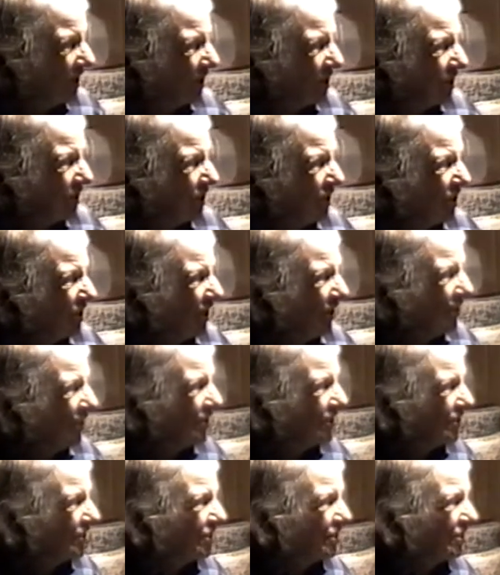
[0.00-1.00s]
the
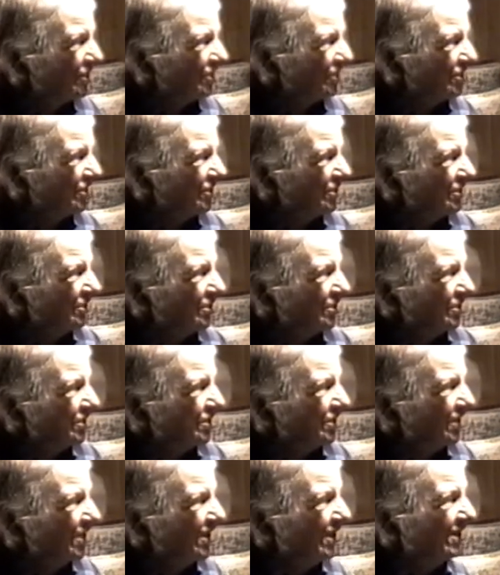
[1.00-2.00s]
church and couldn't
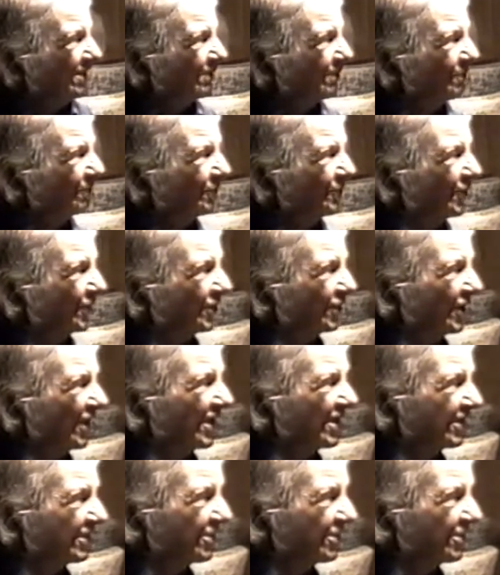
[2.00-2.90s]
see it for that